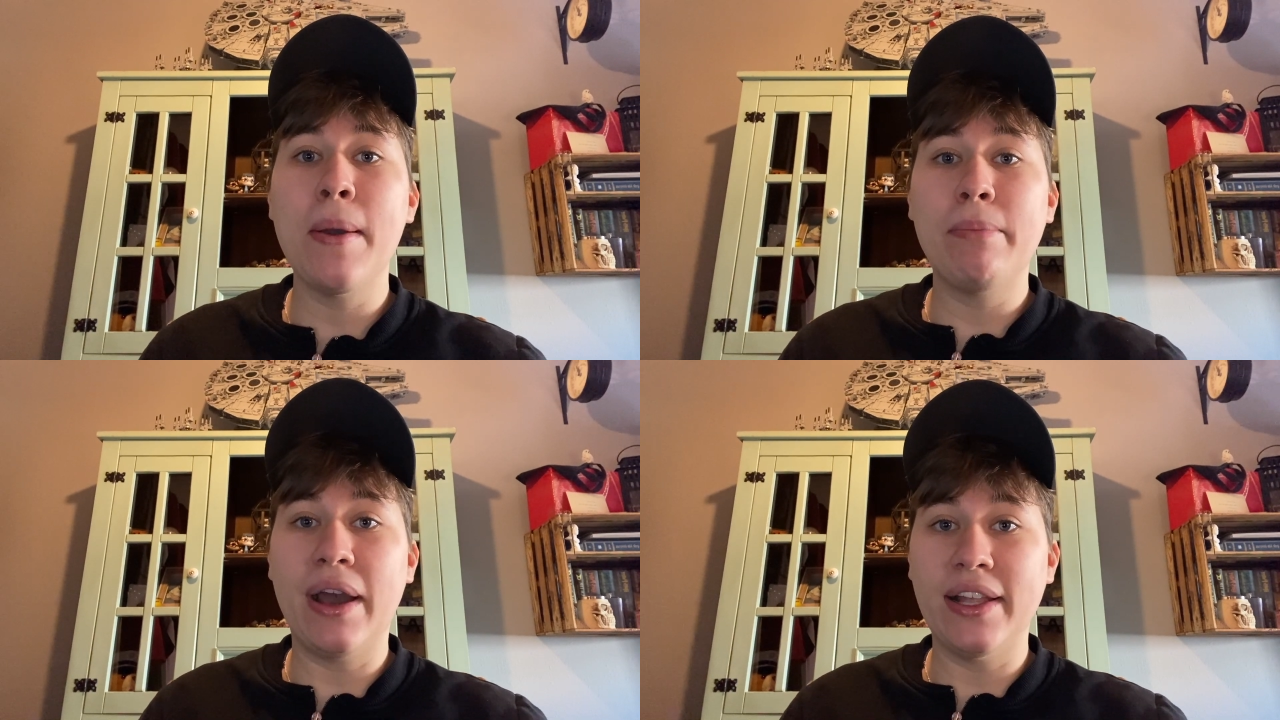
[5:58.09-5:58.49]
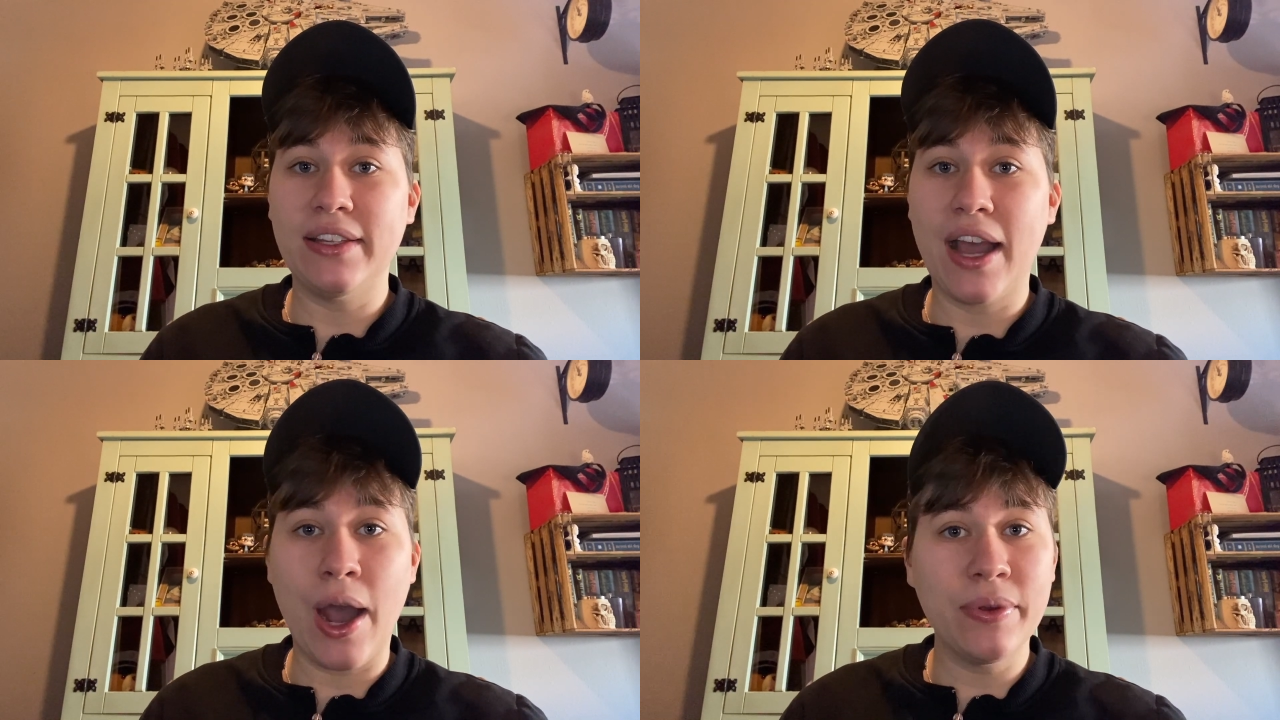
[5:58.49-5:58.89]
but
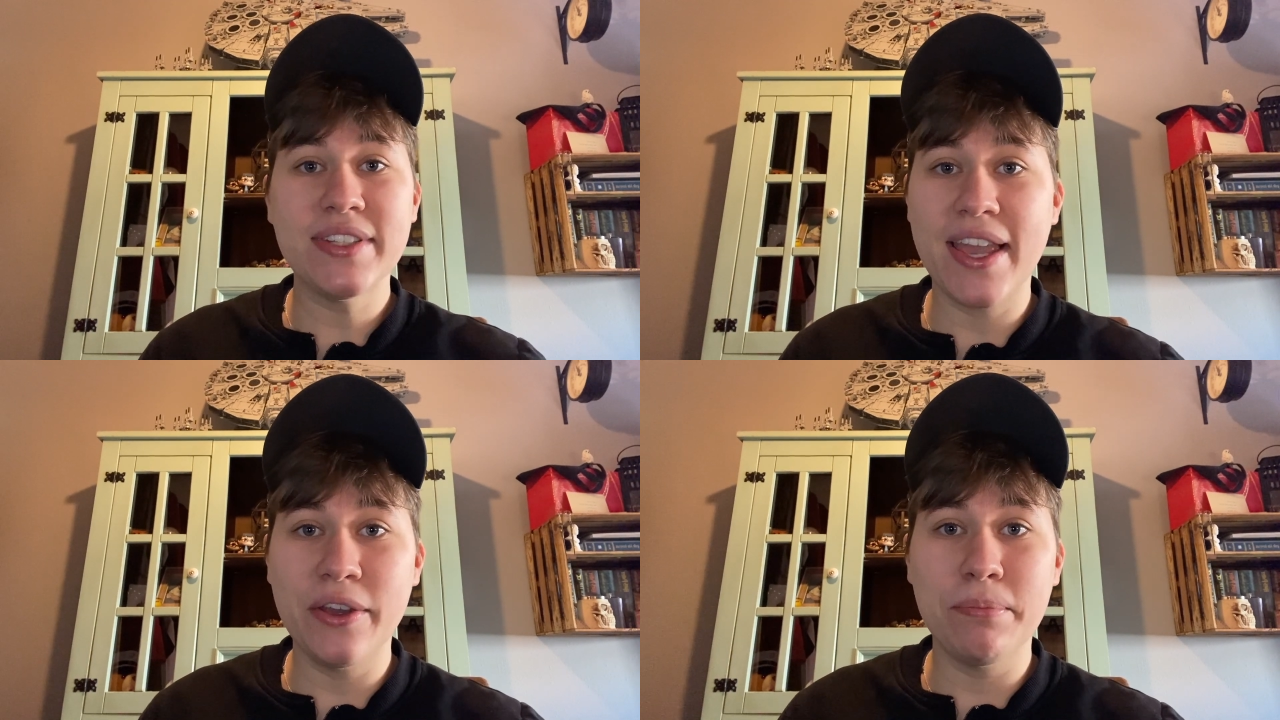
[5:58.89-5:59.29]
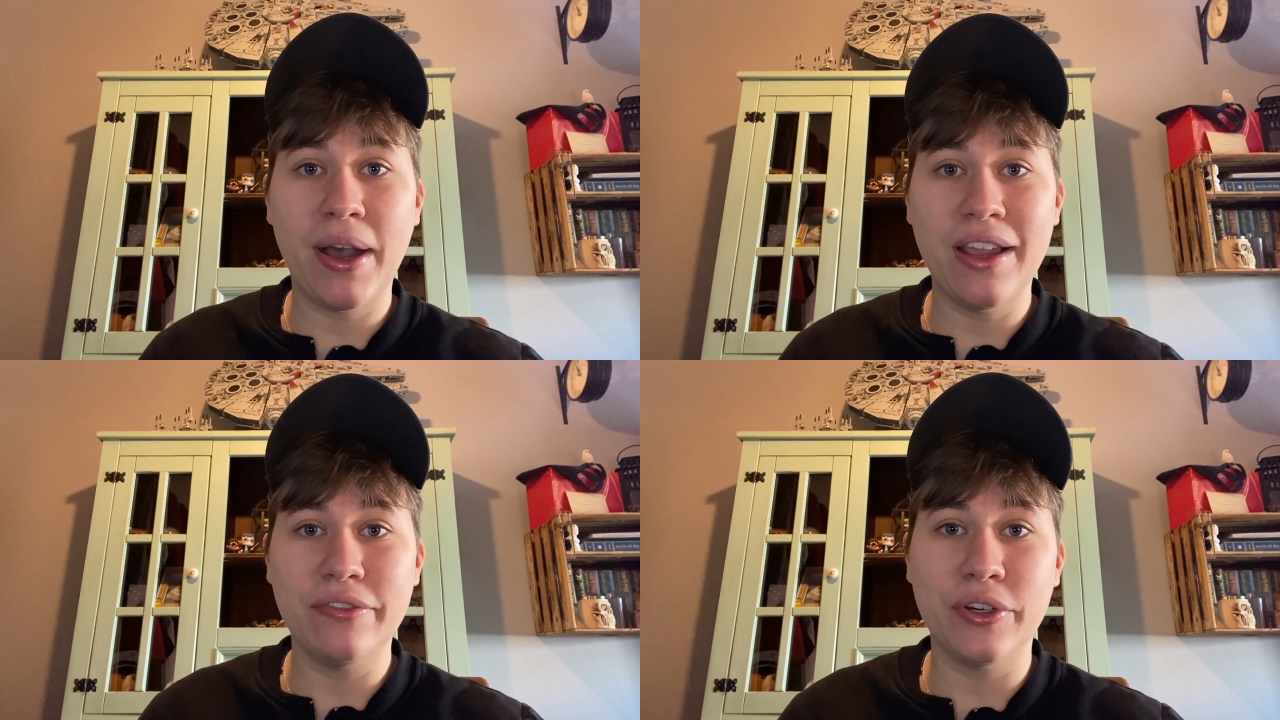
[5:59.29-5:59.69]
I will say
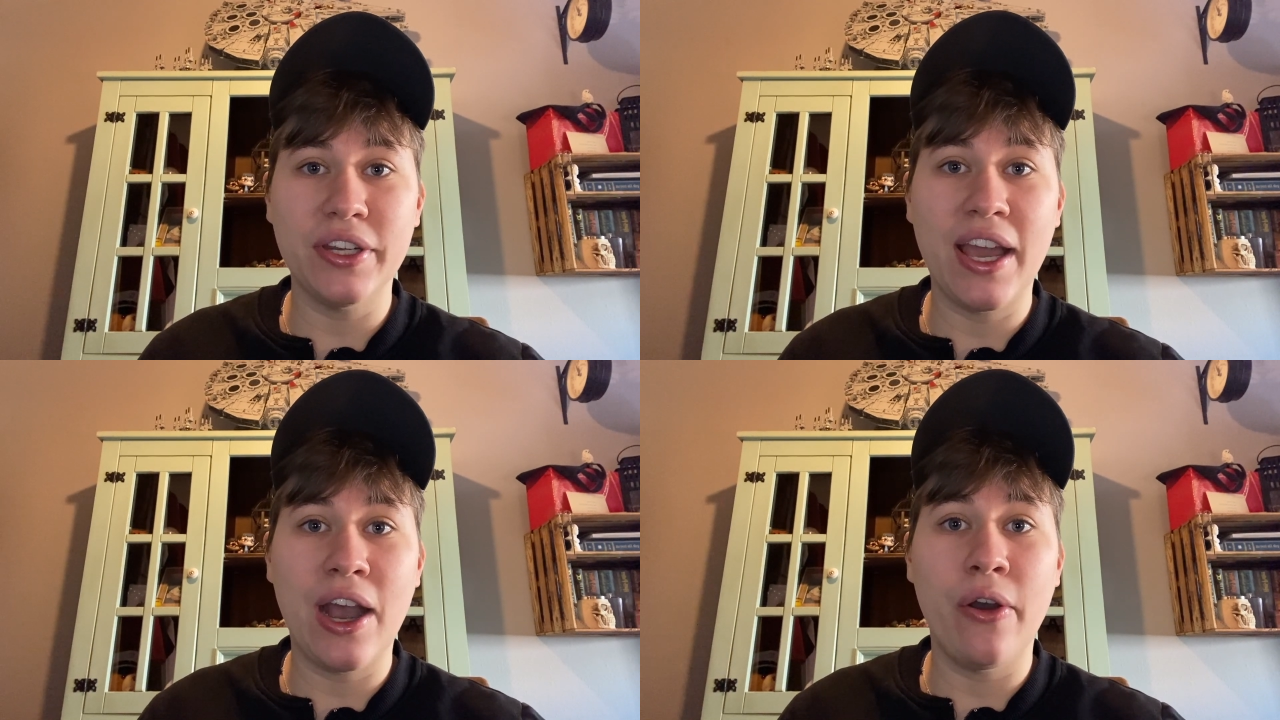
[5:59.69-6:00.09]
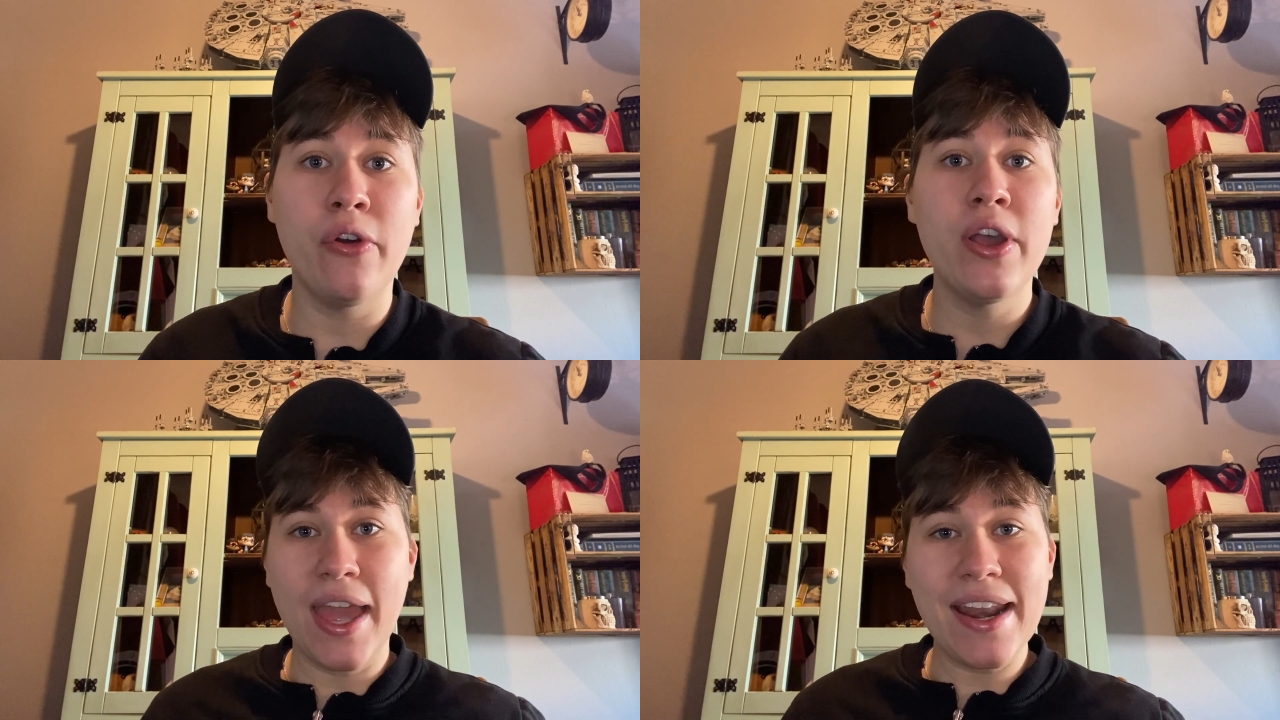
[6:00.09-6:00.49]
goodbye for
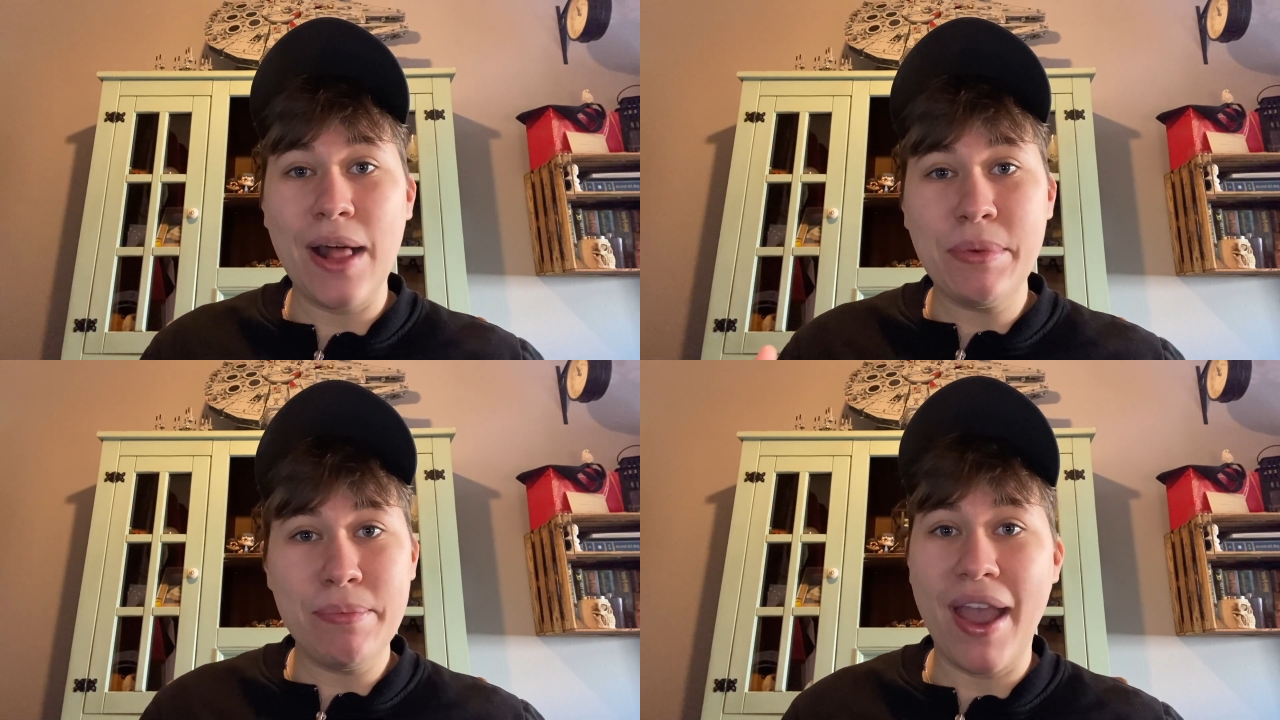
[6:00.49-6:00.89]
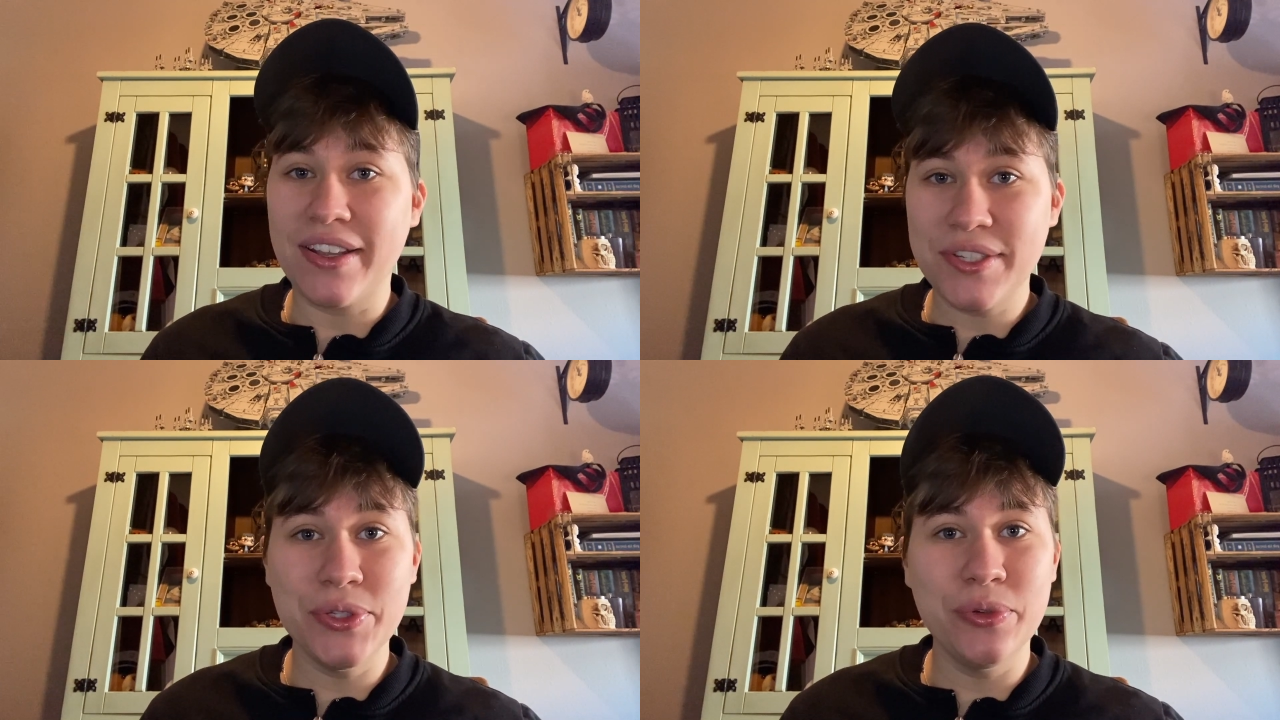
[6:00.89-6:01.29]
now, and I'll be back
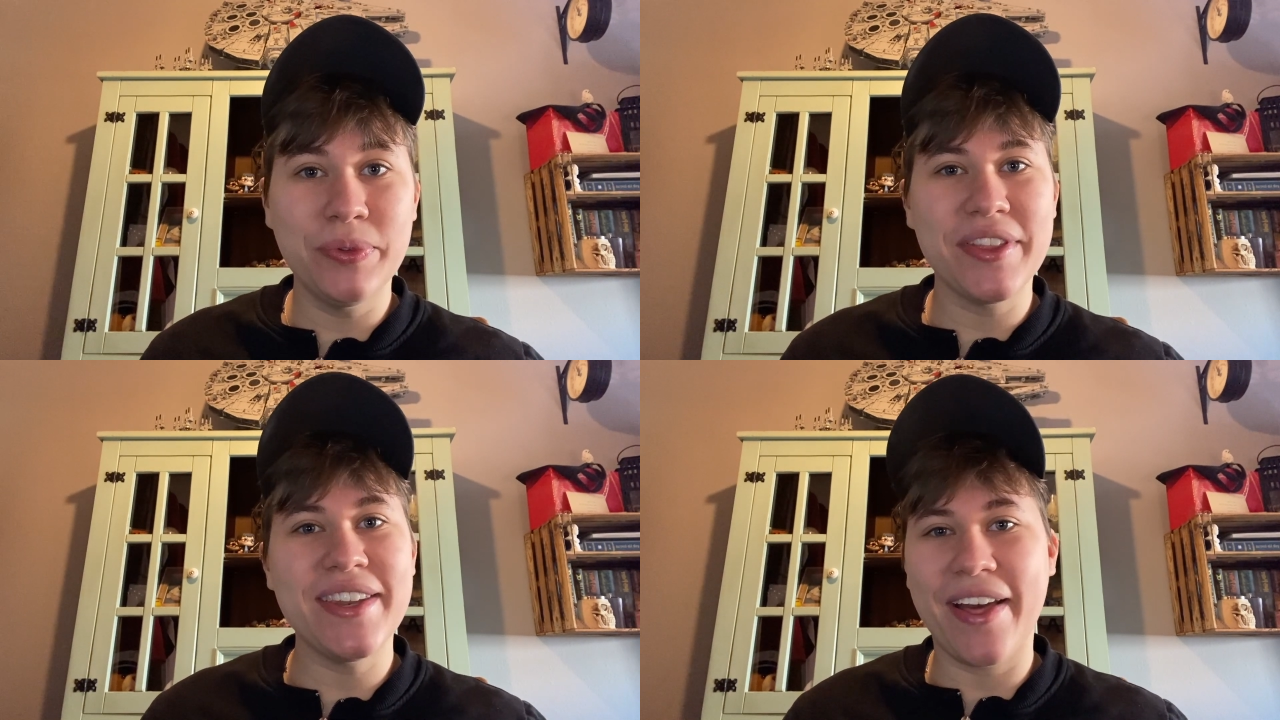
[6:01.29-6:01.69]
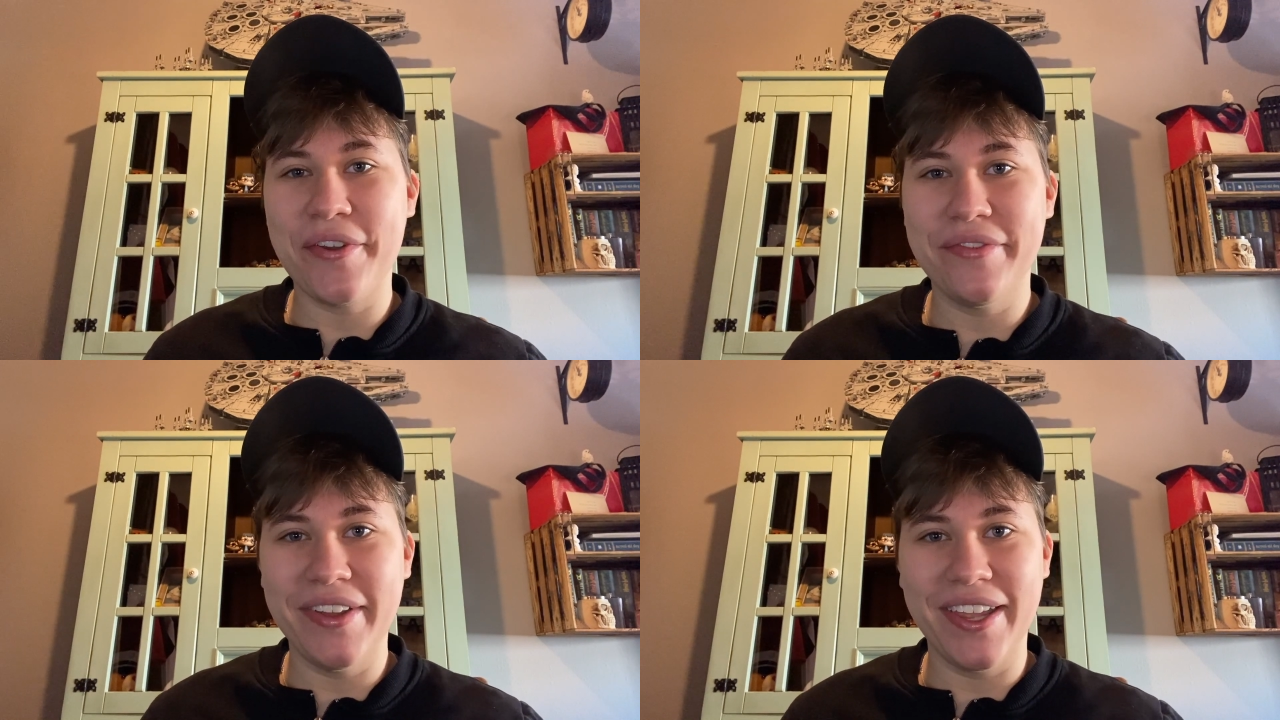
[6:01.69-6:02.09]
soon with
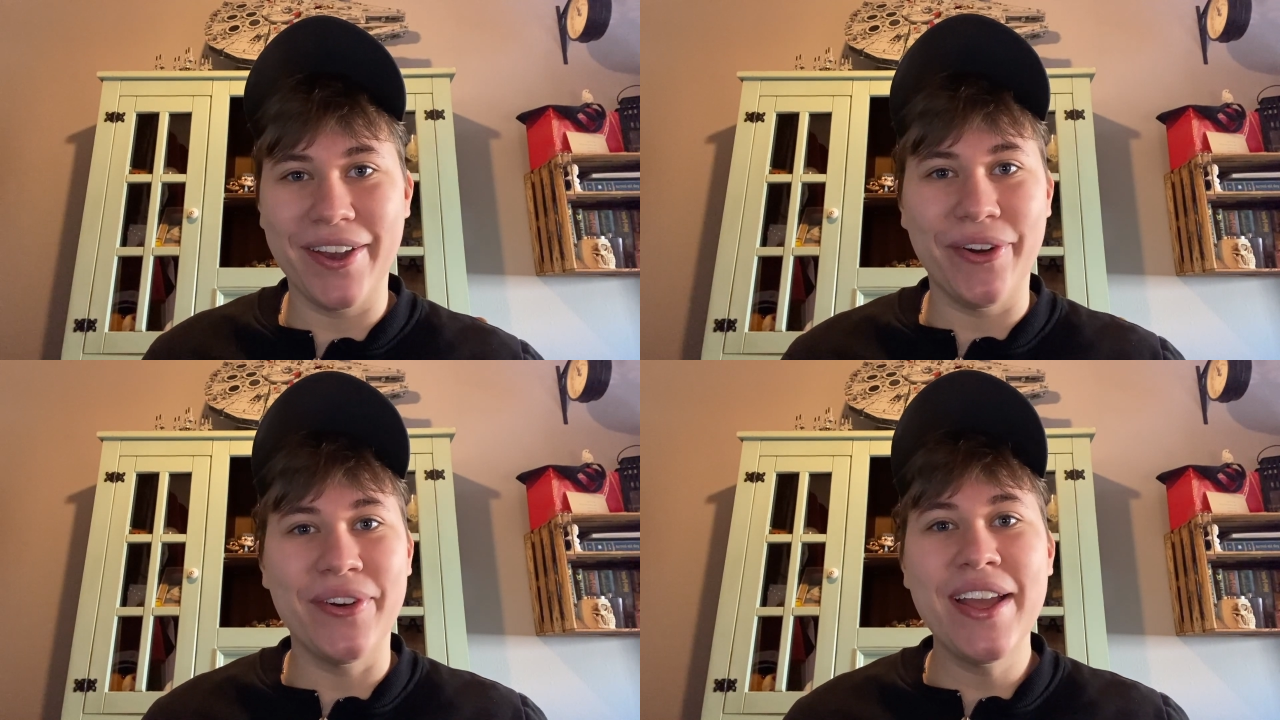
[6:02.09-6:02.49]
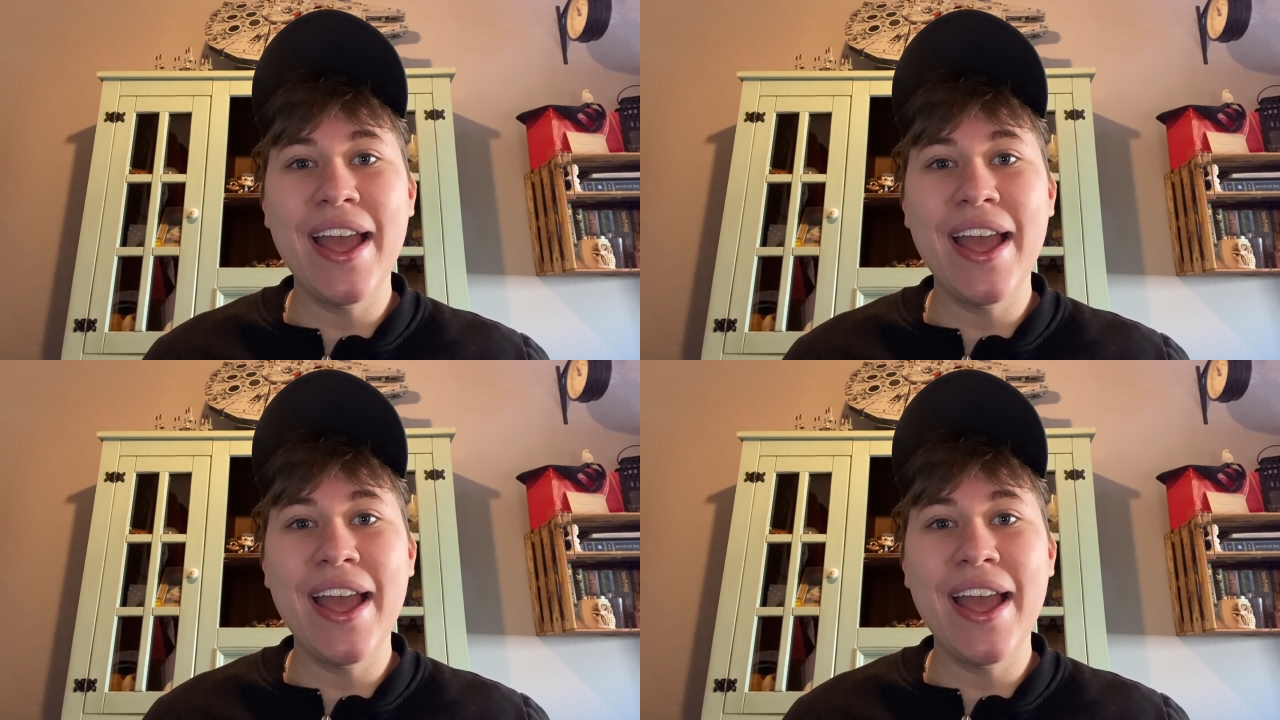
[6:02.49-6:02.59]
another video.